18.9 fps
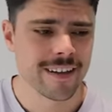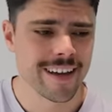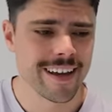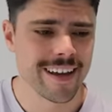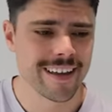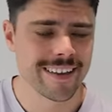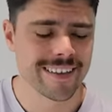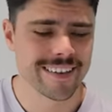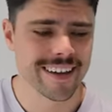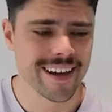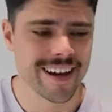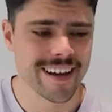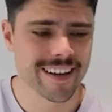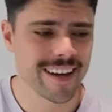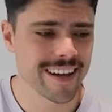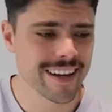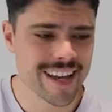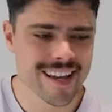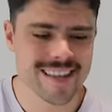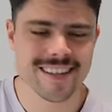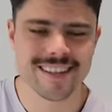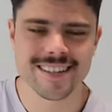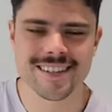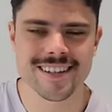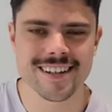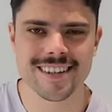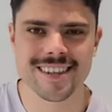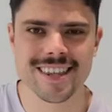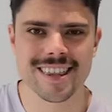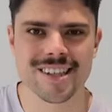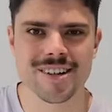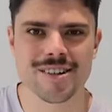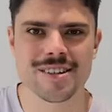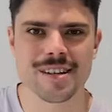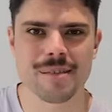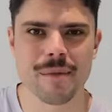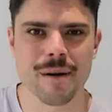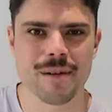And uh, again, this is like the
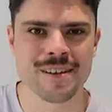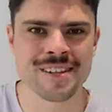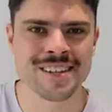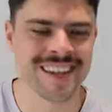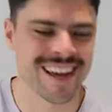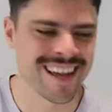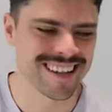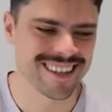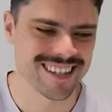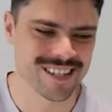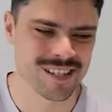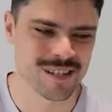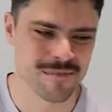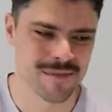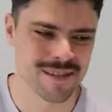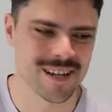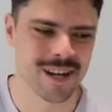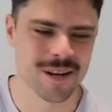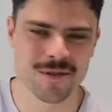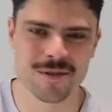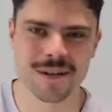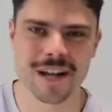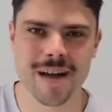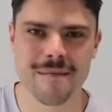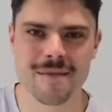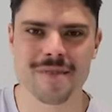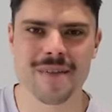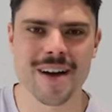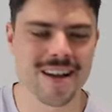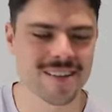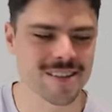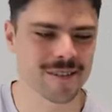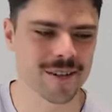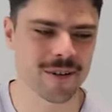third time I've said this is a potential game of the round.